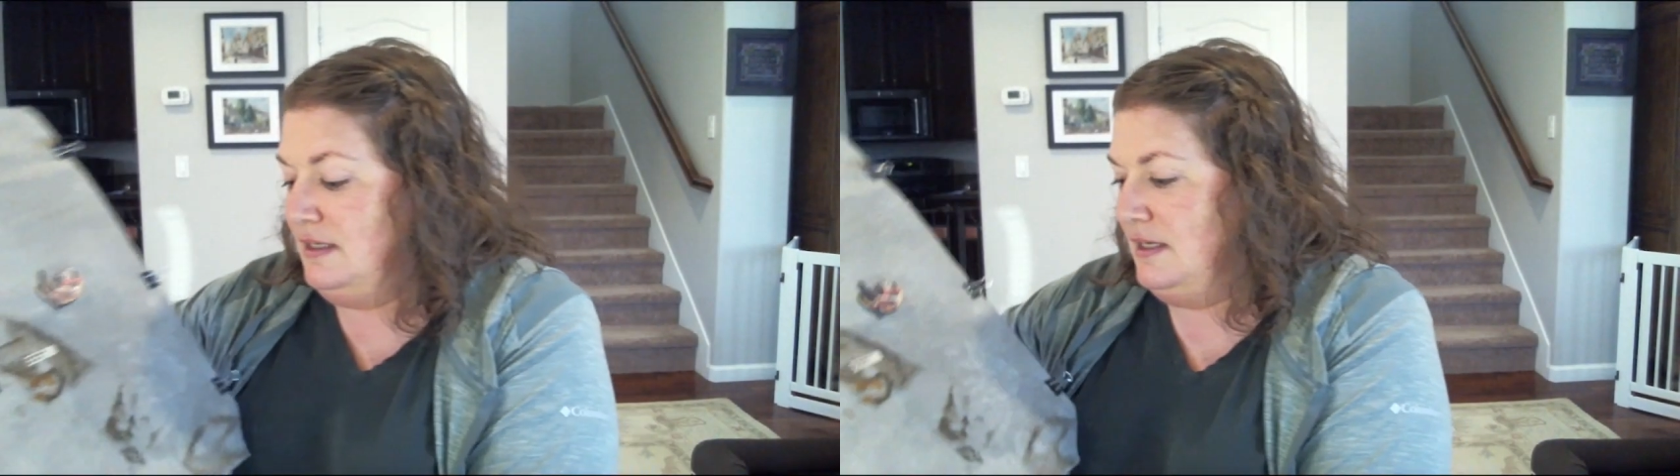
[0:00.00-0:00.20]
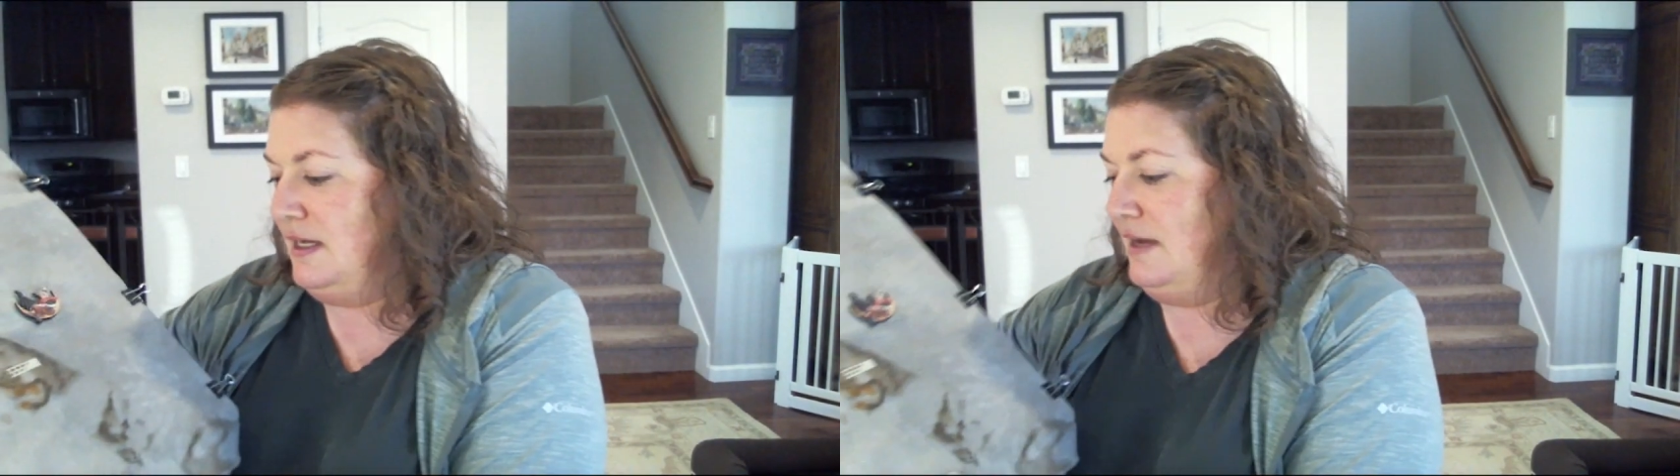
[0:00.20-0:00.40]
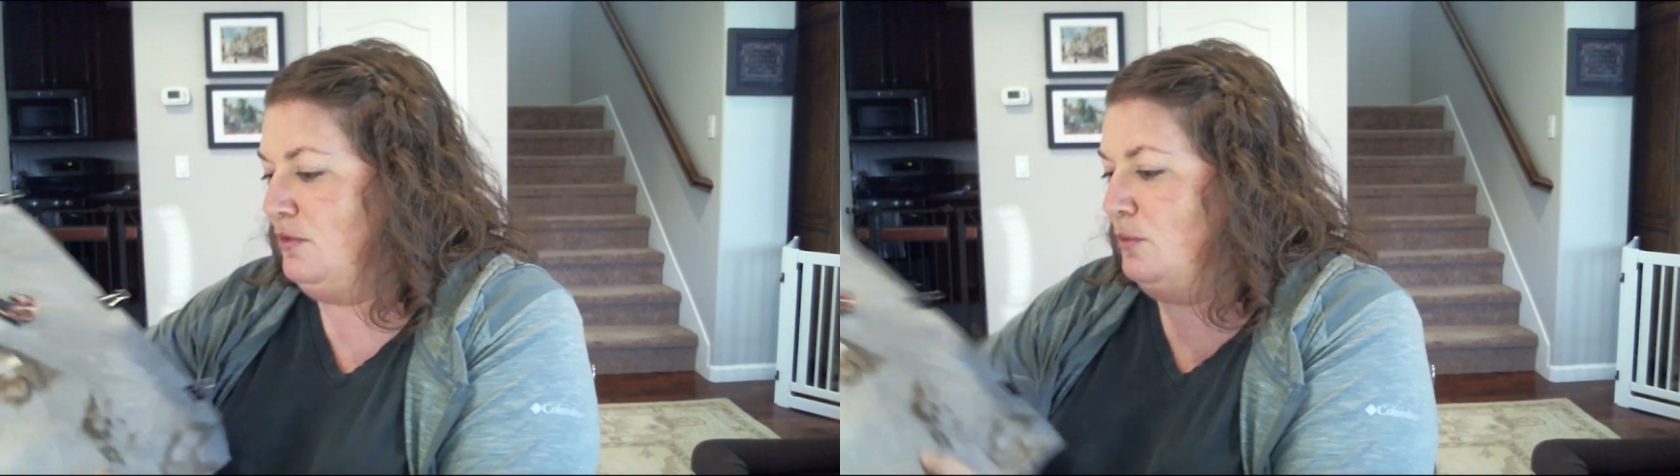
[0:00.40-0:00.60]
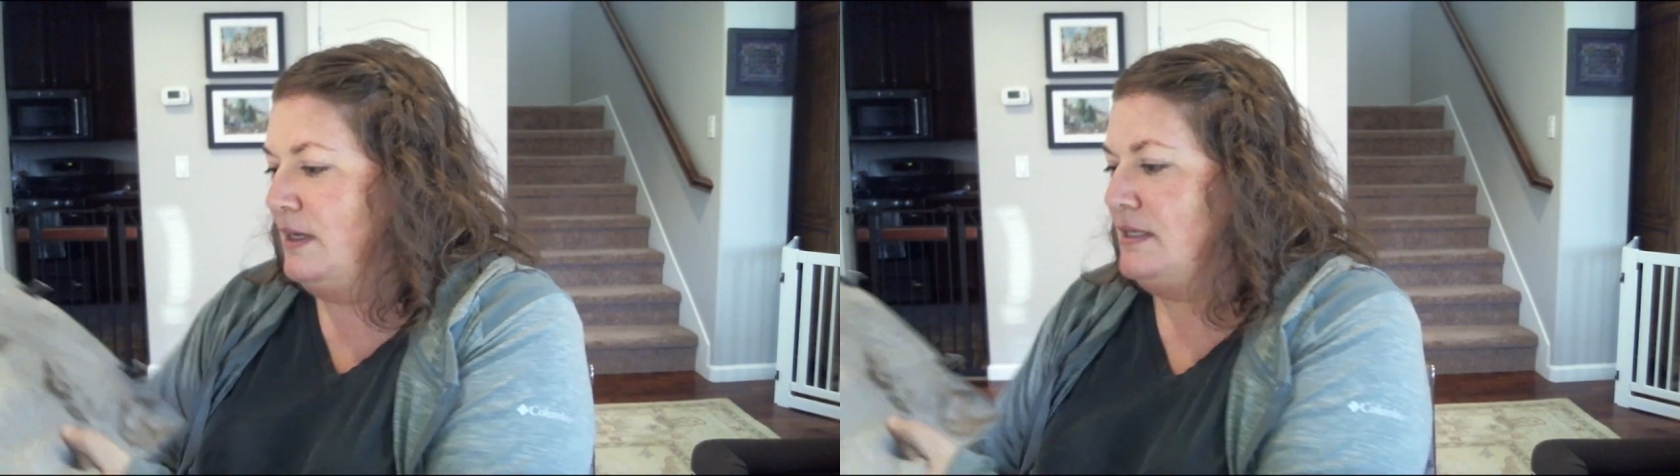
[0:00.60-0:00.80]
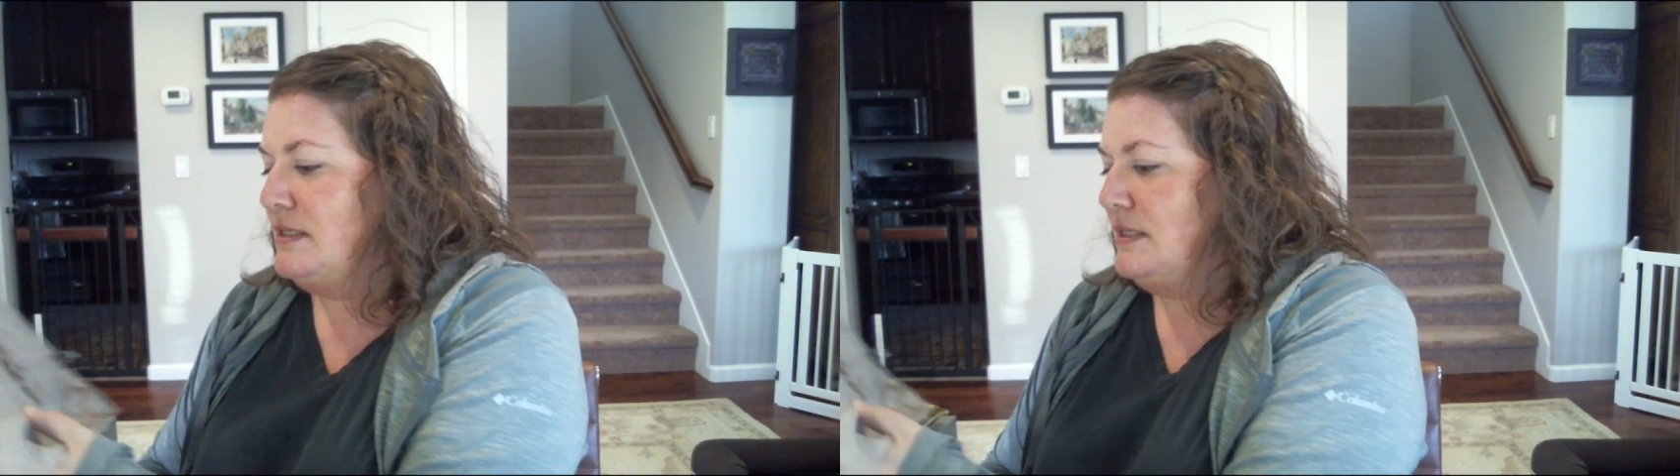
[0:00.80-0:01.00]
and I have a
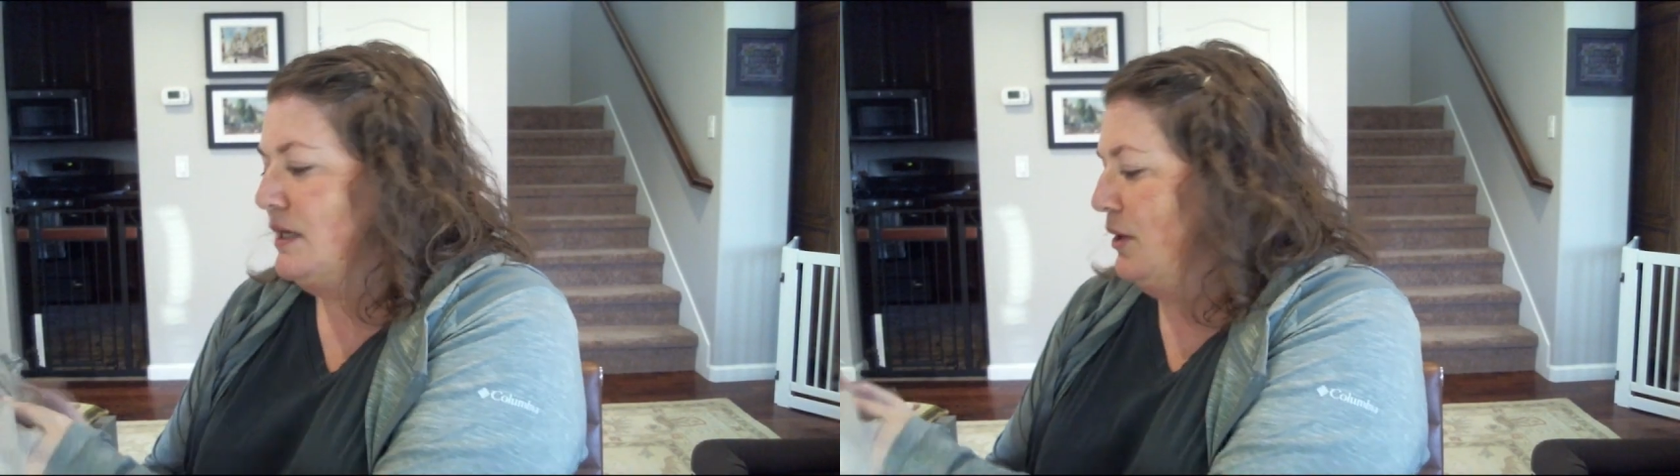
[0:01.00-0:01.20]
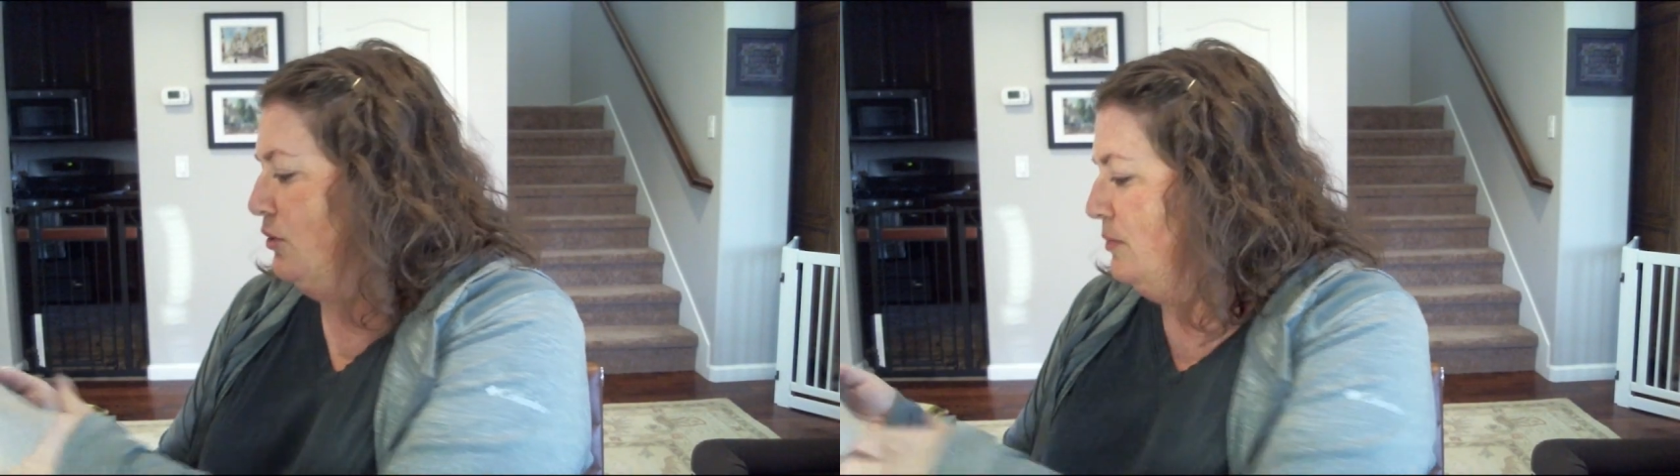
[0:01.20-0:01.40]
ways to go,